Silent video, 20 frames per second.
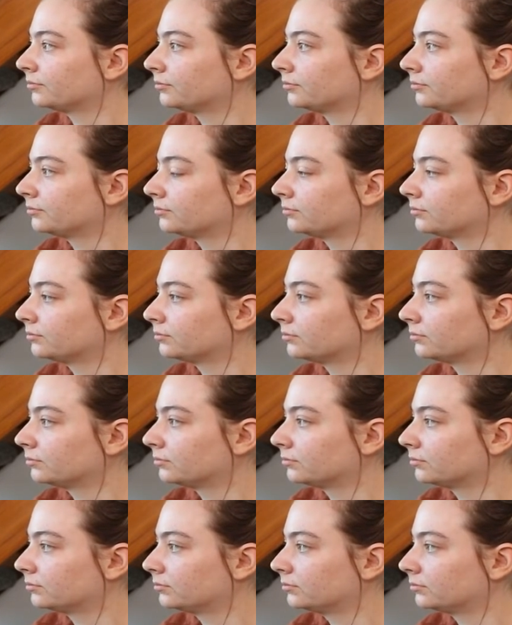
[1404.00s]

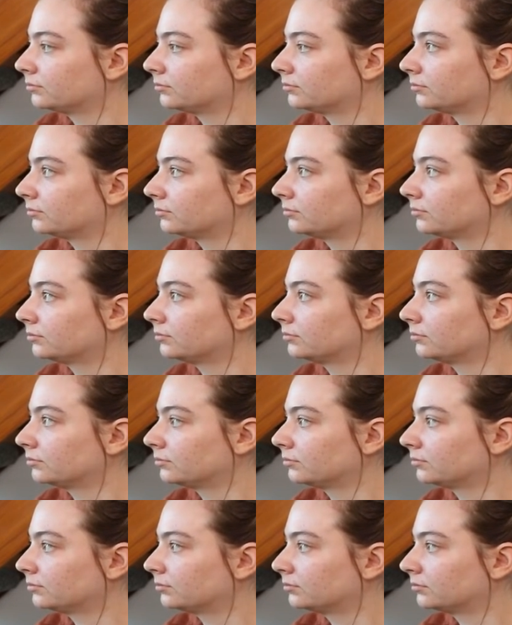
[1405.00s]

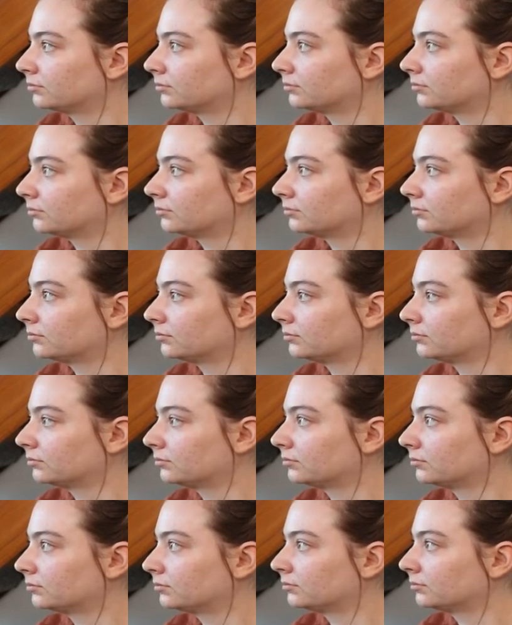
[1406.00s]

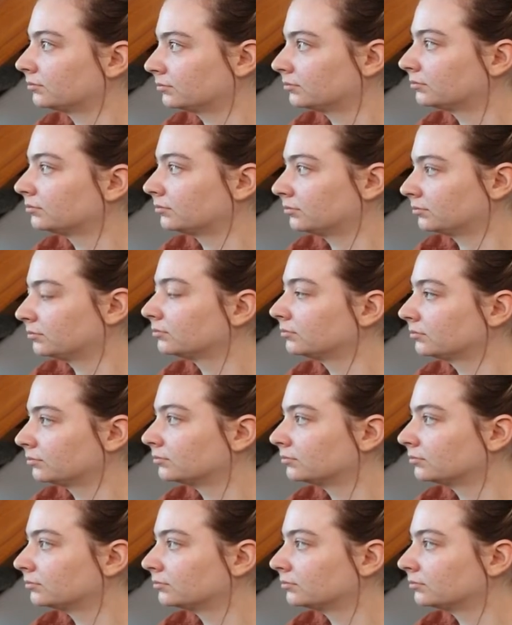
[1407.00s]
(not speaking)